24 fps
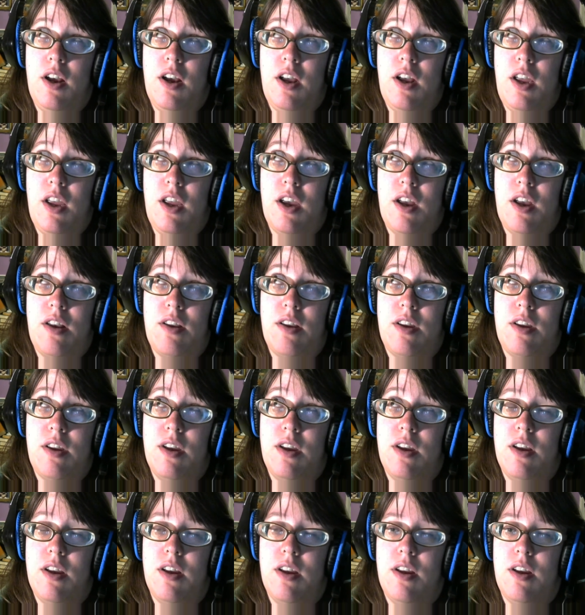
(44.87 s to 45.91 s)
And
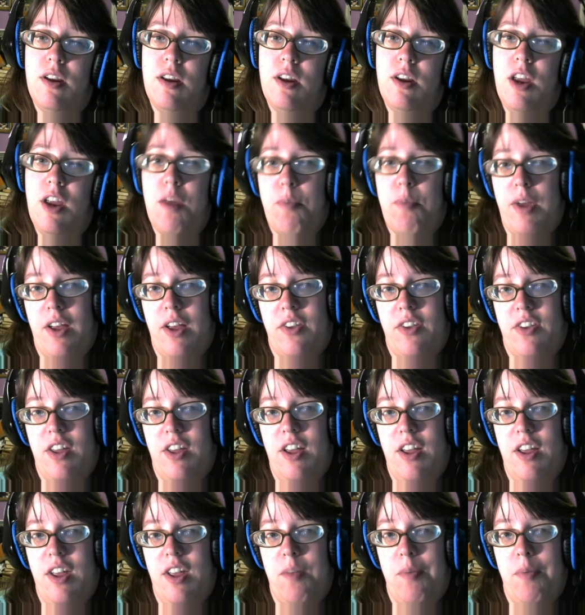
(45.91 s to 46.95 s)
he picks
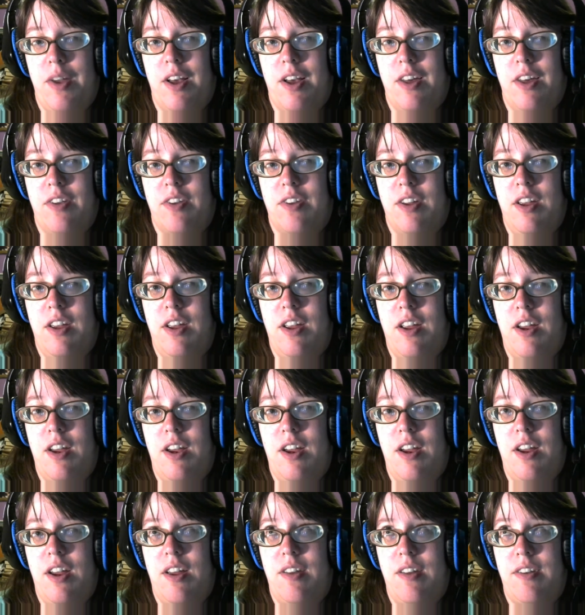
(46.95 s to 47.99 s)
Kiki because
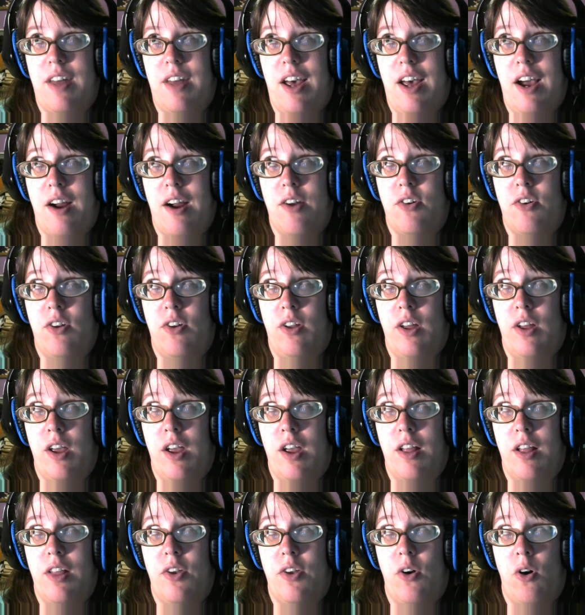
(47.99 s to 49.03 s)
Kiki is
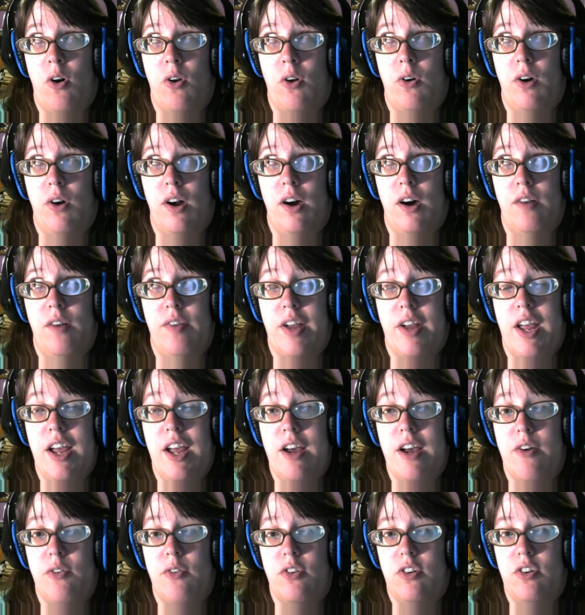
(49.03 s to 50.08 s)
actually the daughter of a
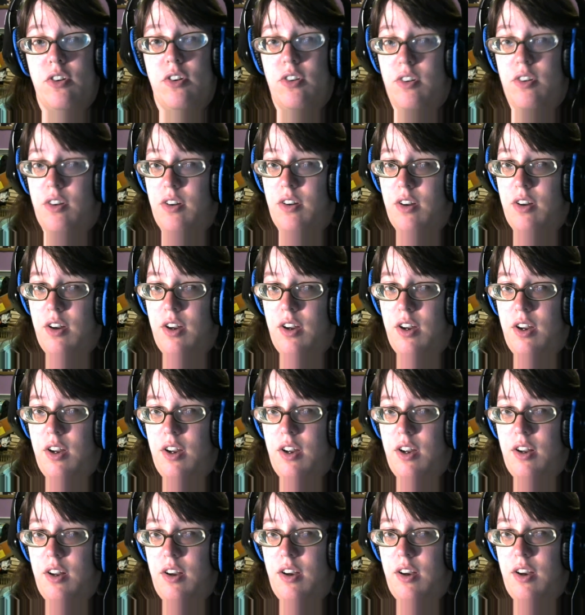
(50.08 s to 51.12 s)
count.
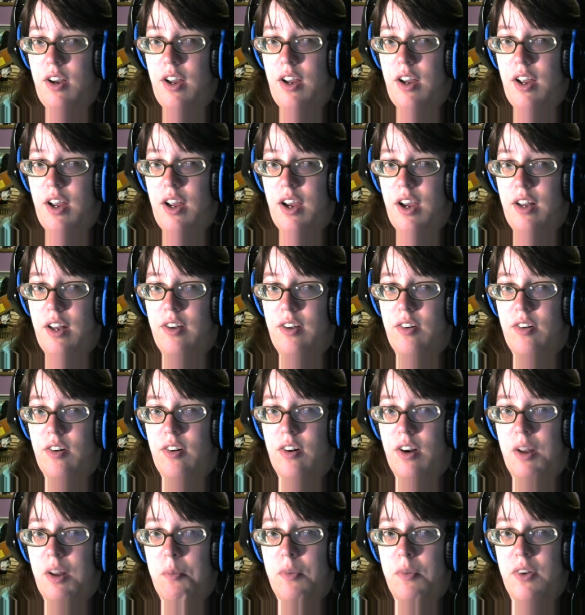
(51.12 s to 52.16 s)
And
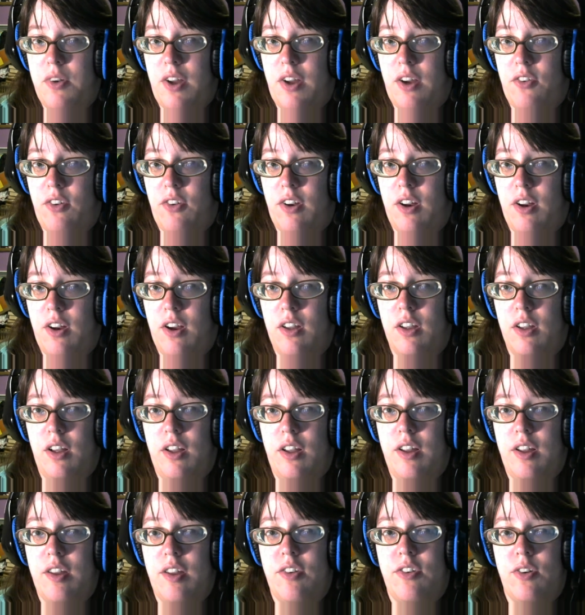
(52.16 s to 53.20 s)
her name is actually on the
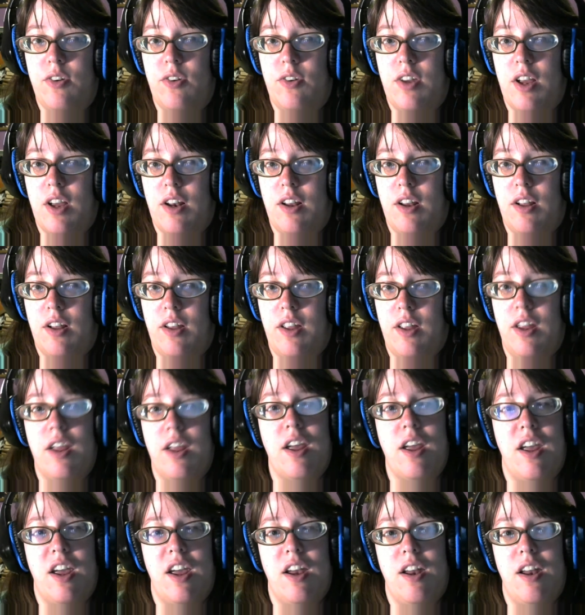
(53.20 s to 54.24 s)
list, so technically he
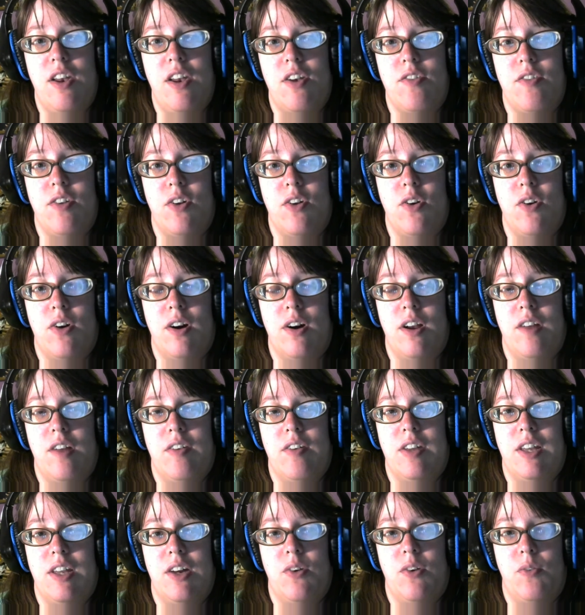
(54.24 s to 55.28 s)
can't interview her,
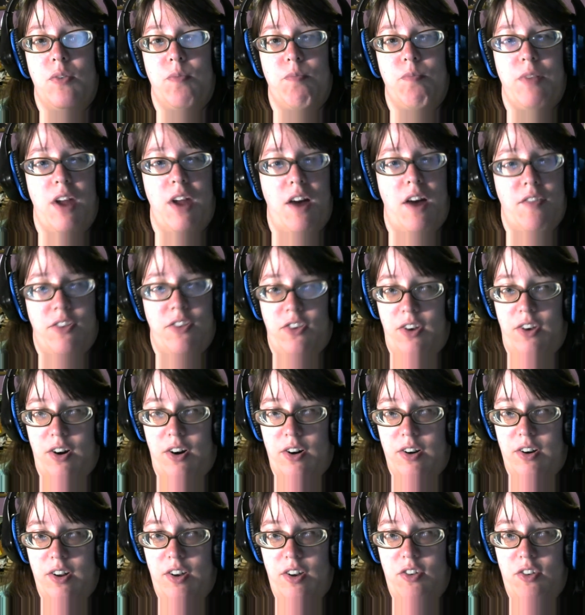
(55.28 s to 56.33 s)
even though they obviously
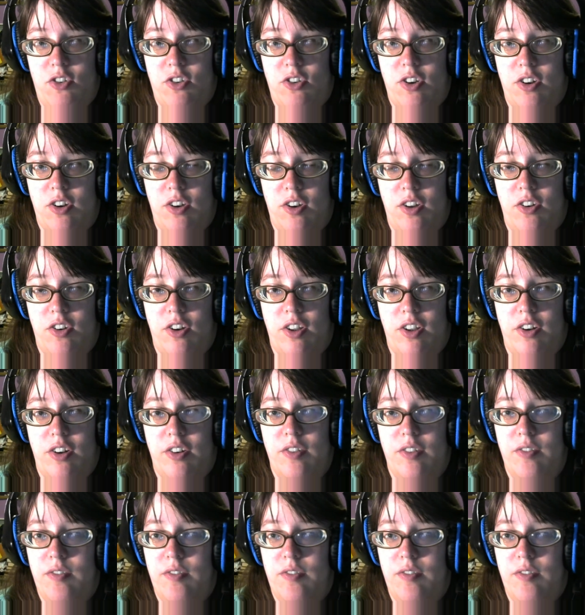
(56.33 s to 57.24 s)
aren't interested in each other.